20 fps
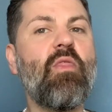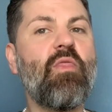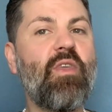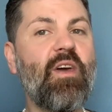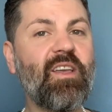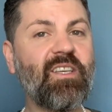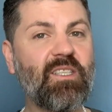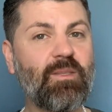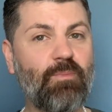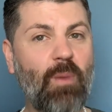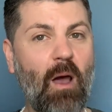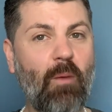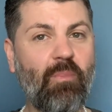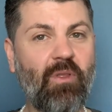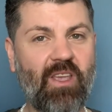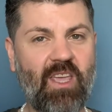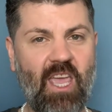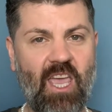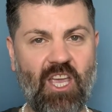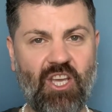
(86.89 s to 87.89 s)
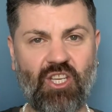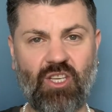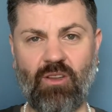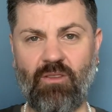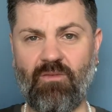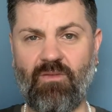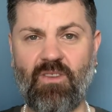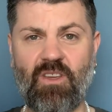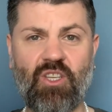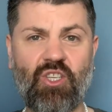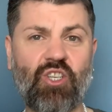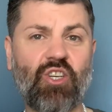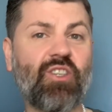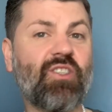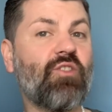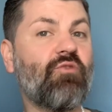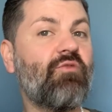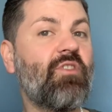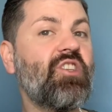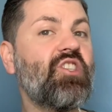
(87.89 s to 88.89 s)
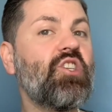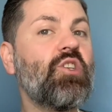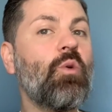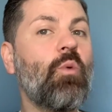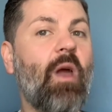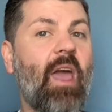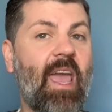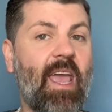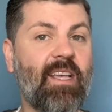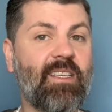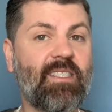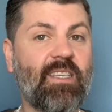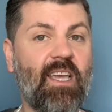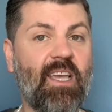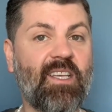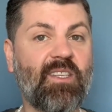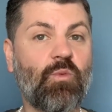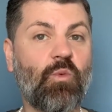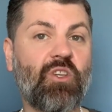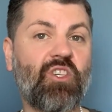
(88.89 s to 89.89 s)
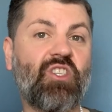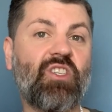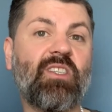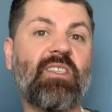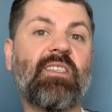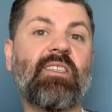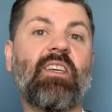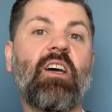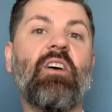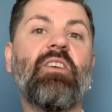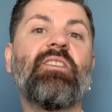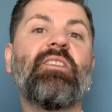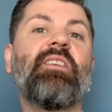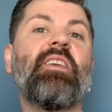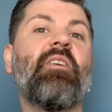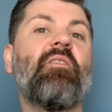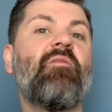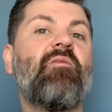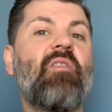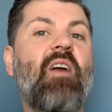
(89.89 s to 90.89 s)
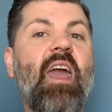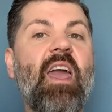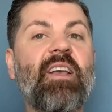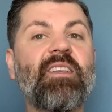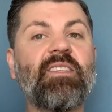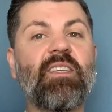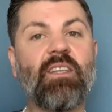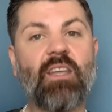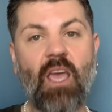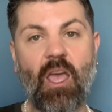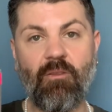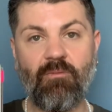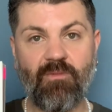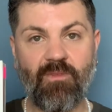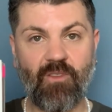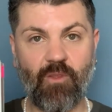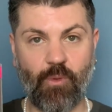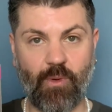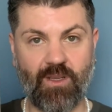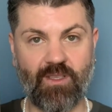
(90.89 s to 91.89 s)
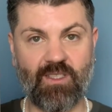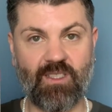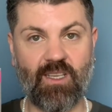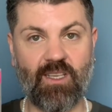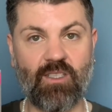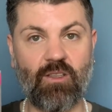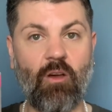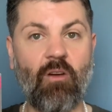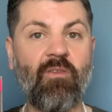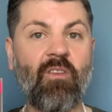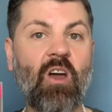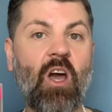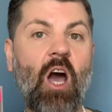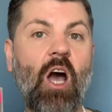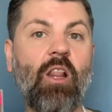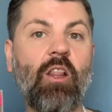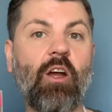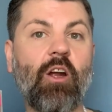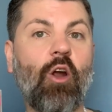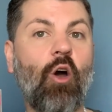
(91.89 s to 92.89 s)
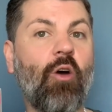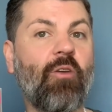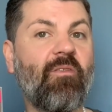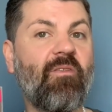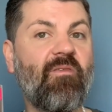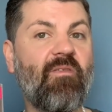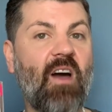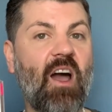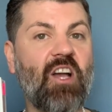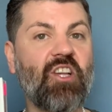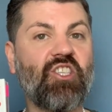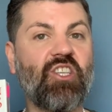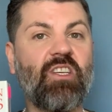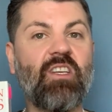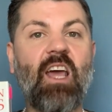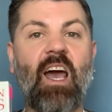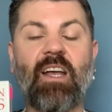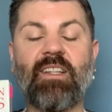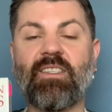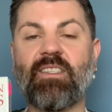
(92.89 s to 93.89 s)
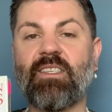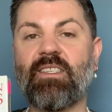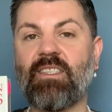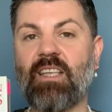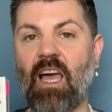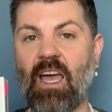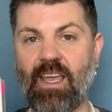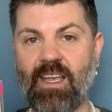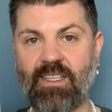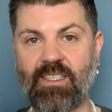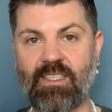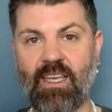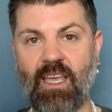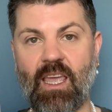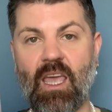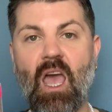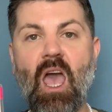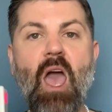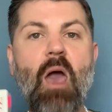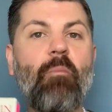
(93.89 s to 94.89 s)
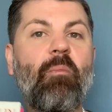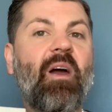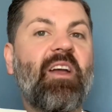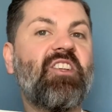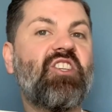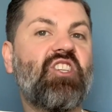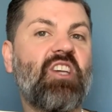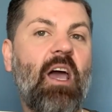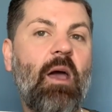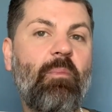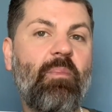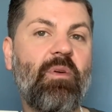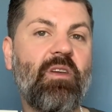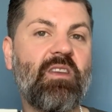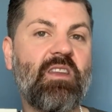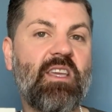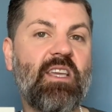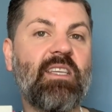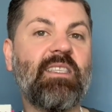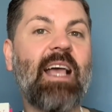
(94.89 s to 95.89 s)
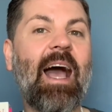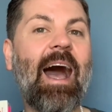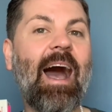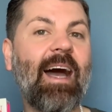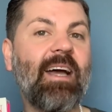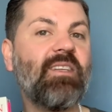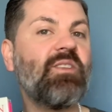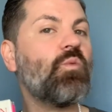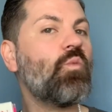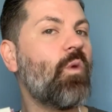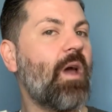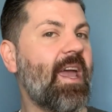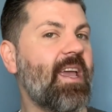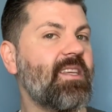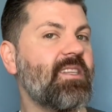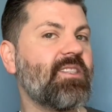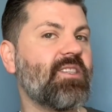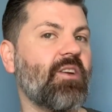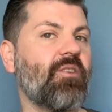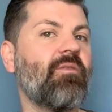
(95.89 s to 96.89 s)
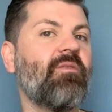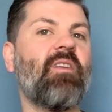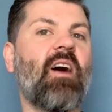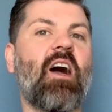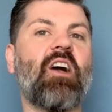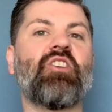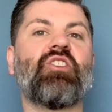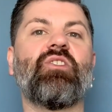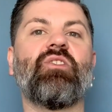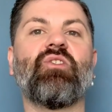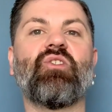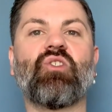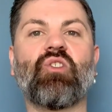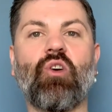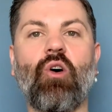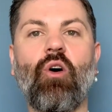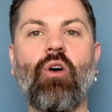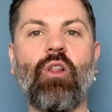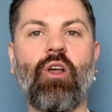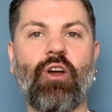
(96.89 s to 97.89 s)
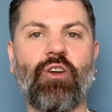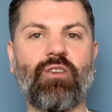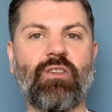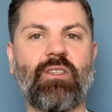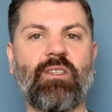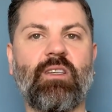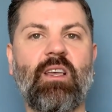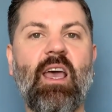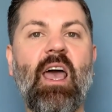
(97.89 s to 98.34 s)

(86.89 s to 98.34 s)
This publication features original essays which discuss the effects and influences of colour on fashion and society by Japanese and Western fashion scholars.